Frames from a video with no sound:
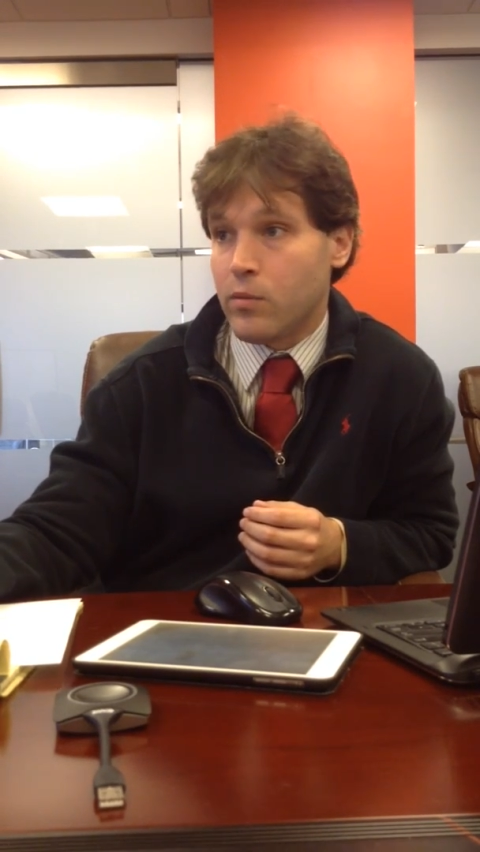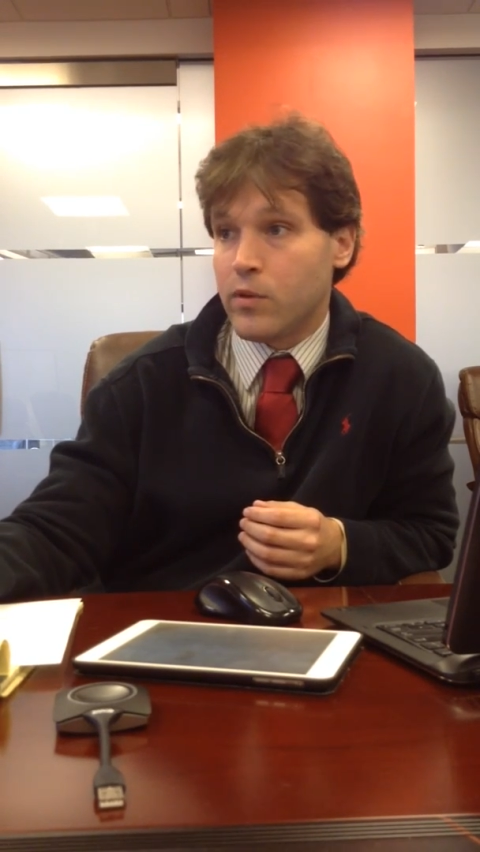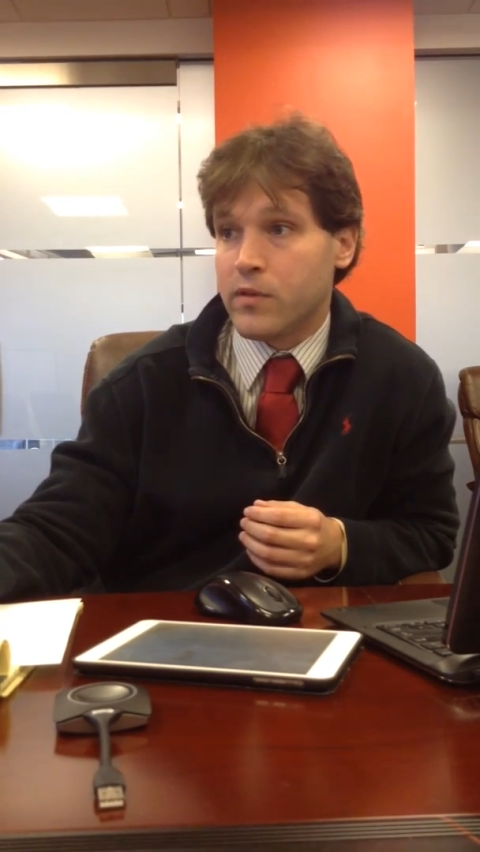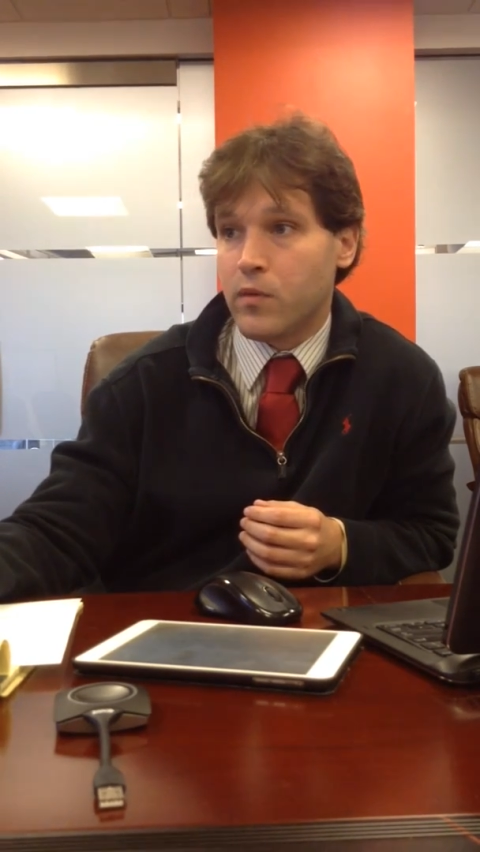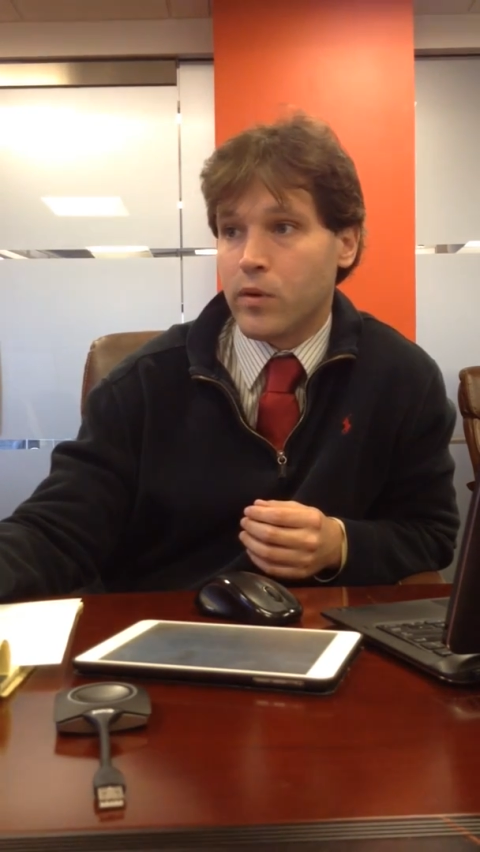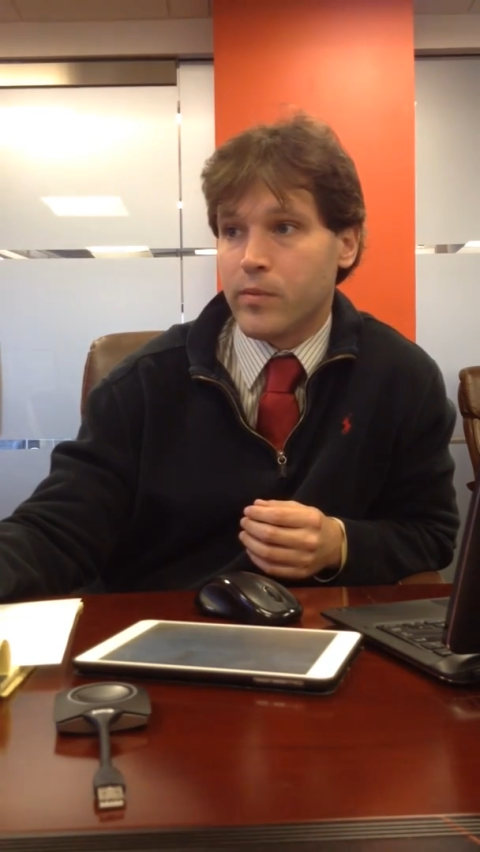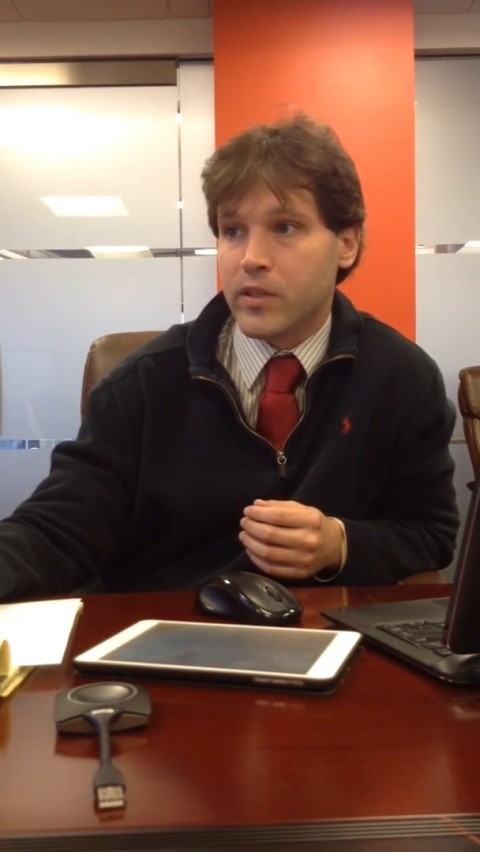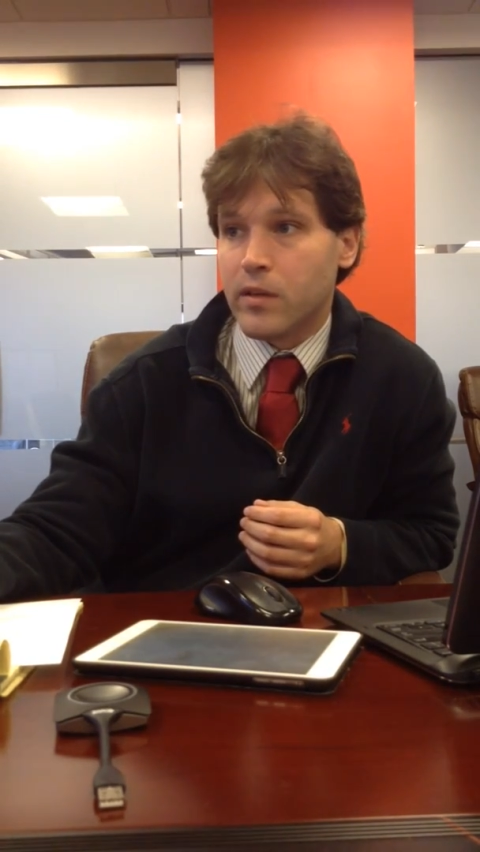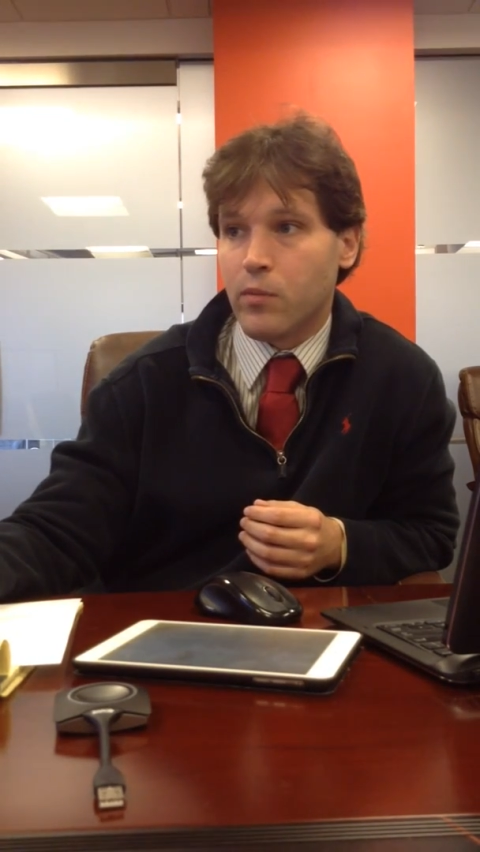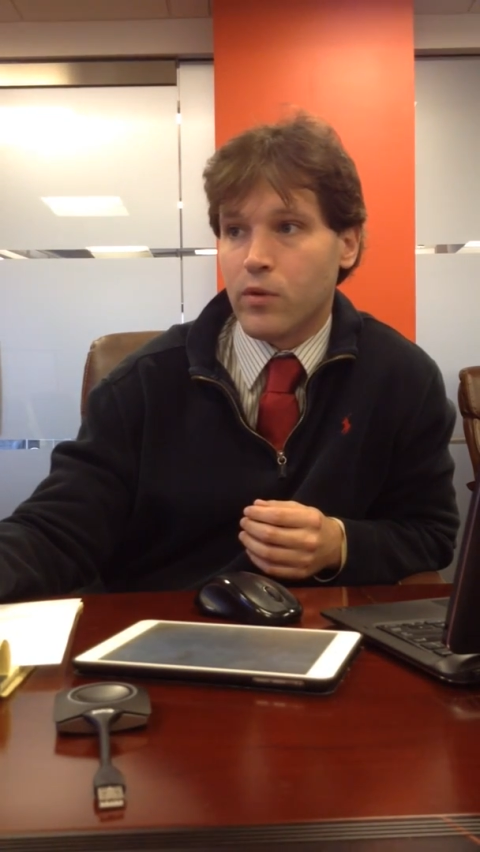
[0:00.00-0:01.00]
almost
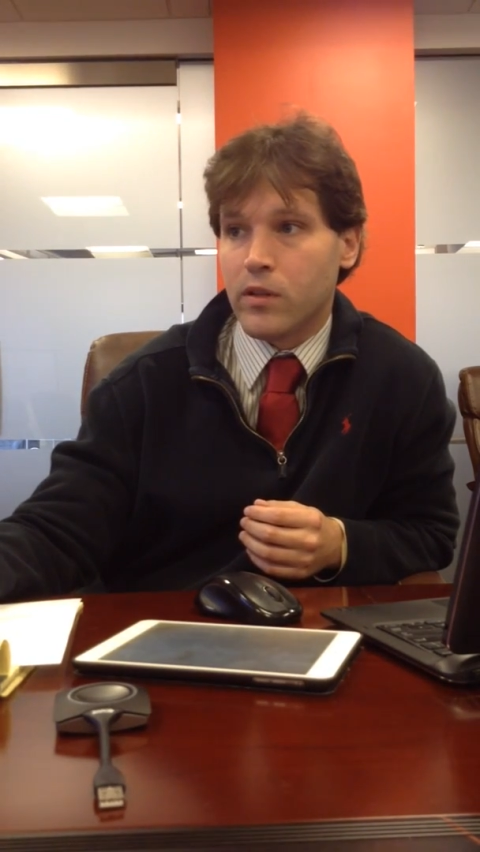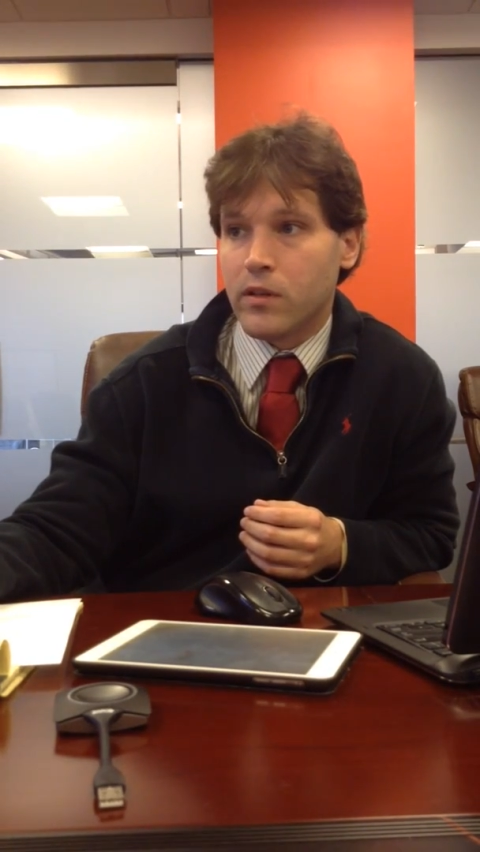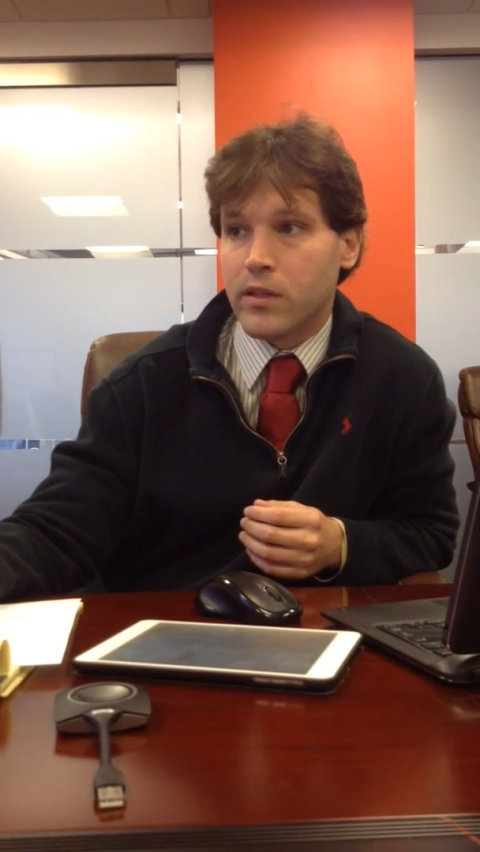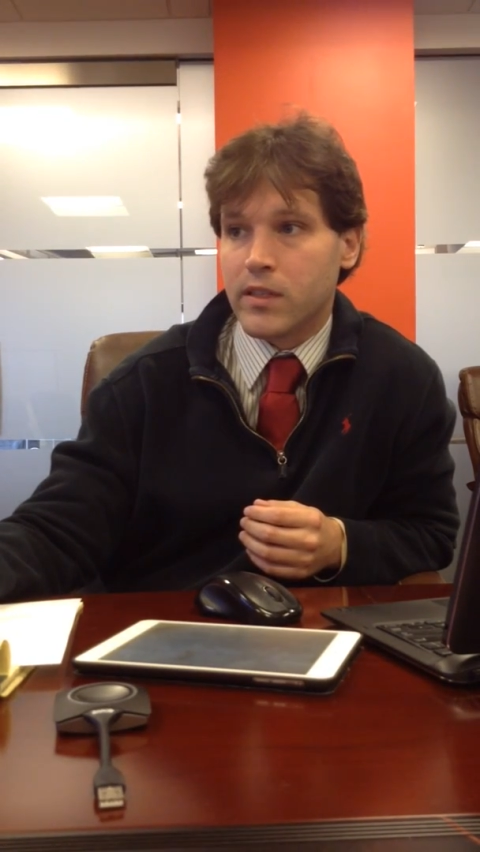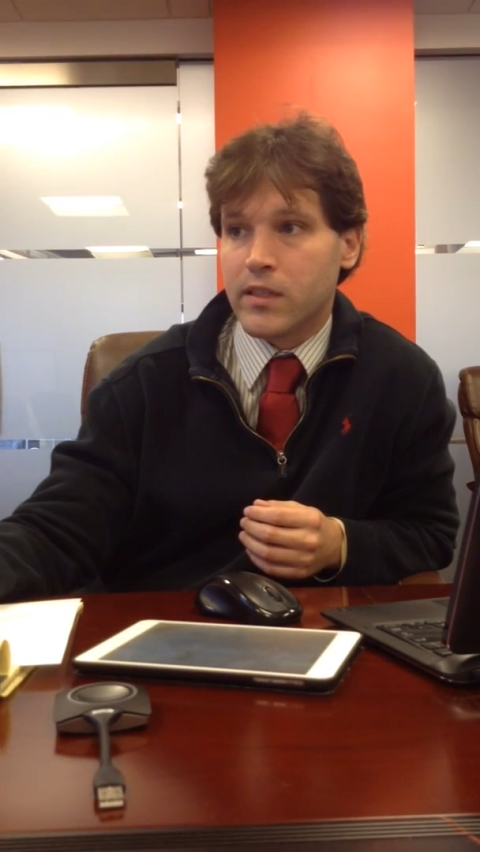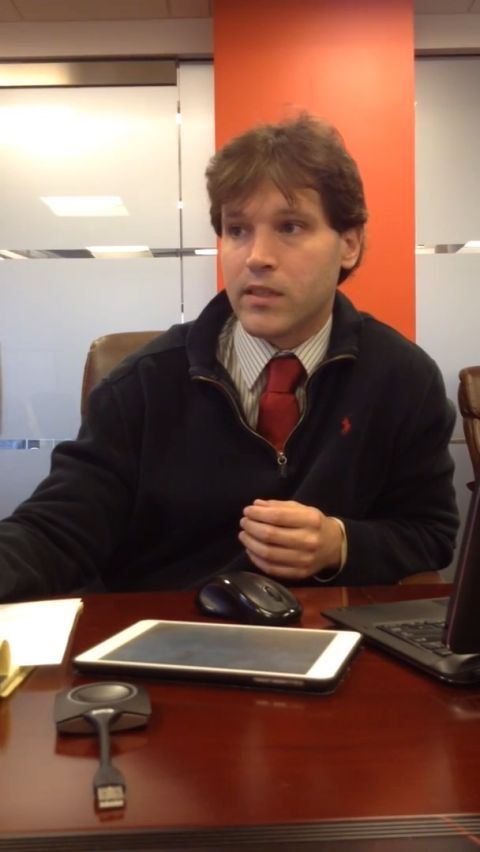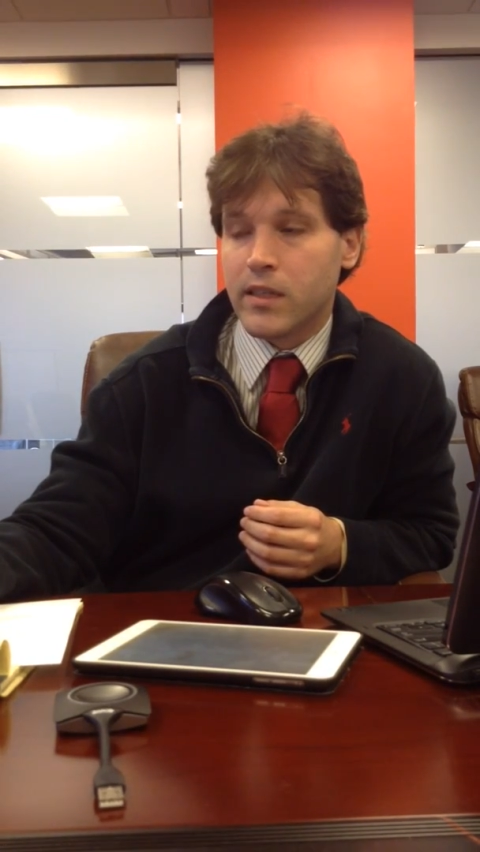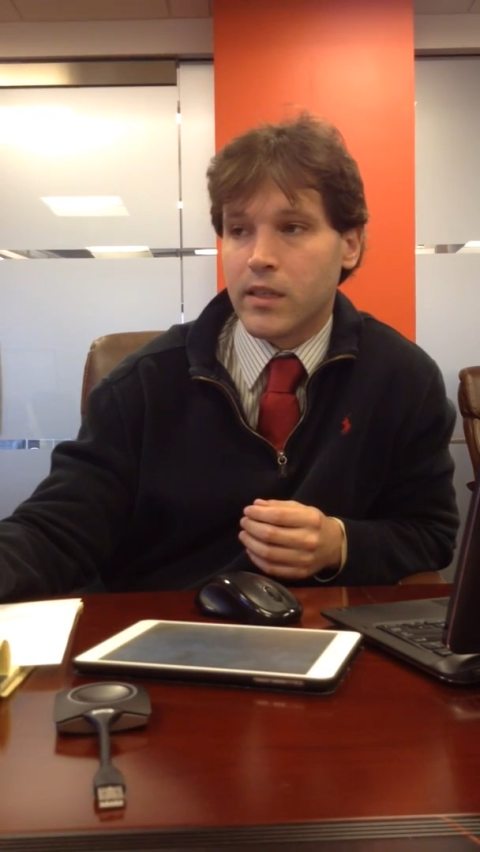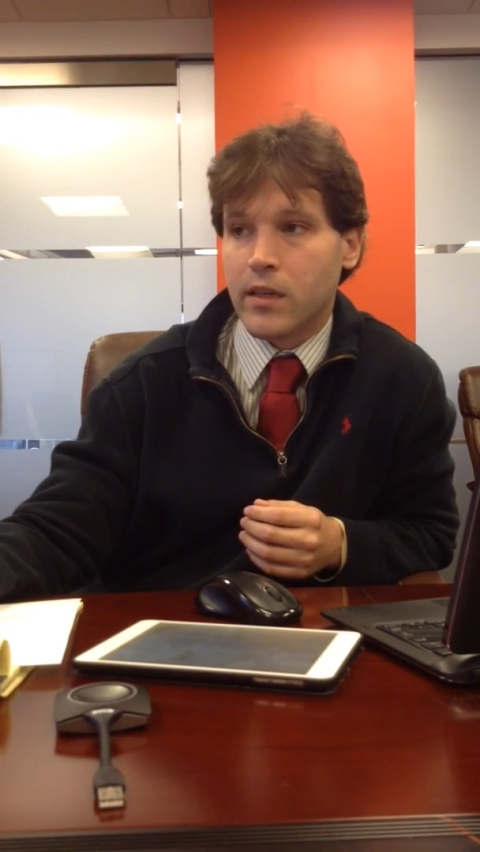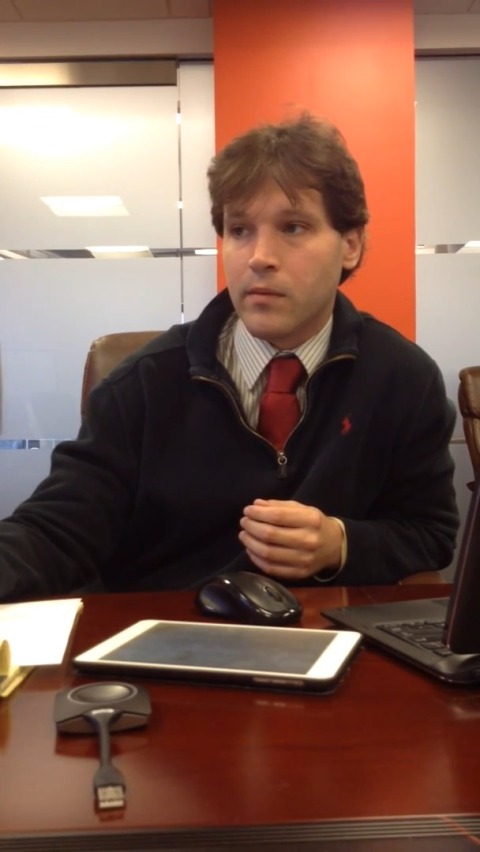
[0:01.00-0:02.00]
40% more than your
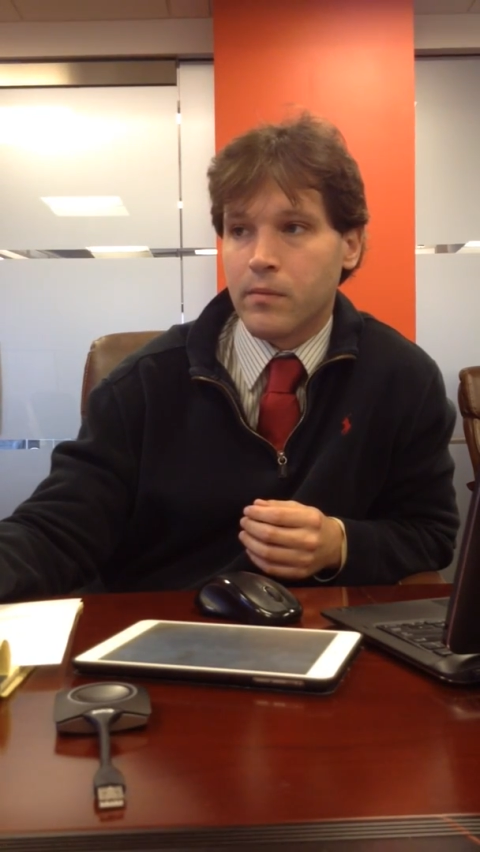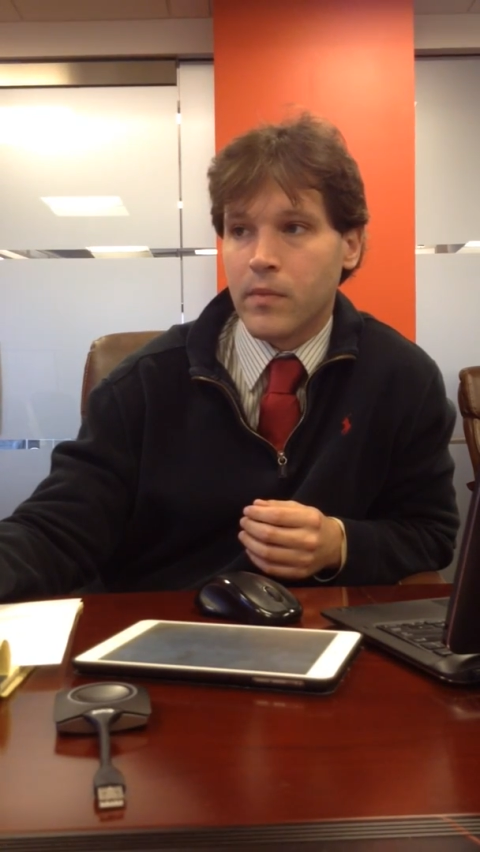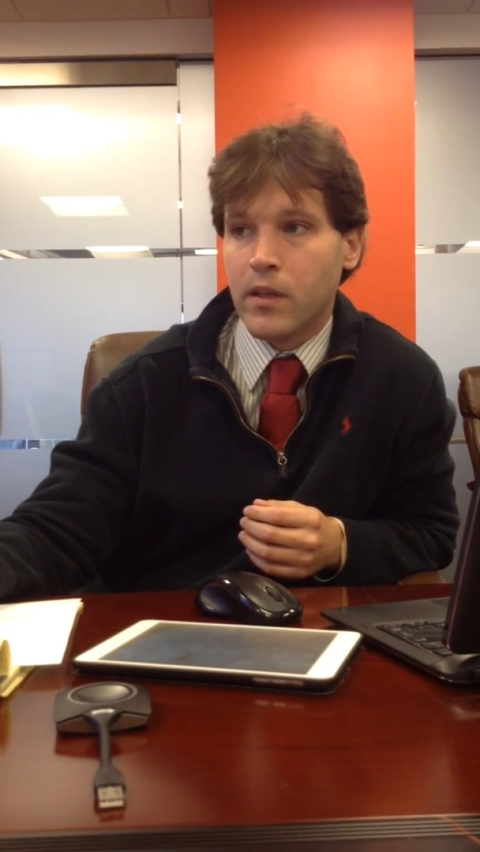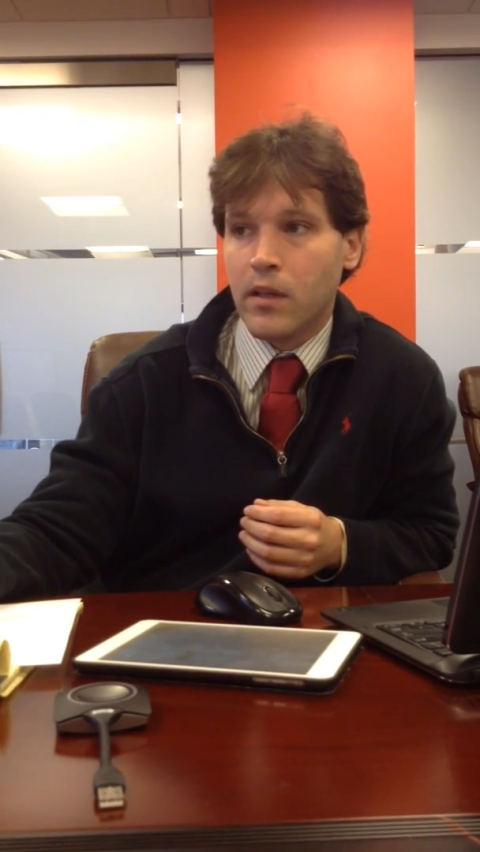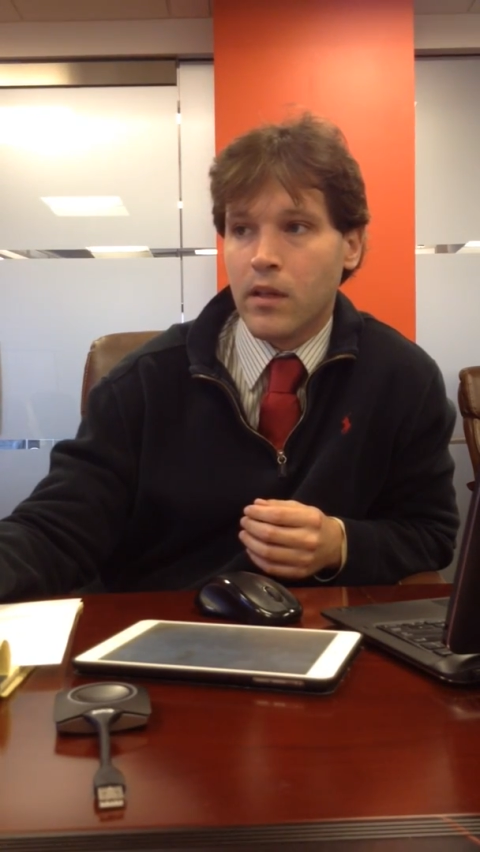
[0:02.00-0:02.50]
existing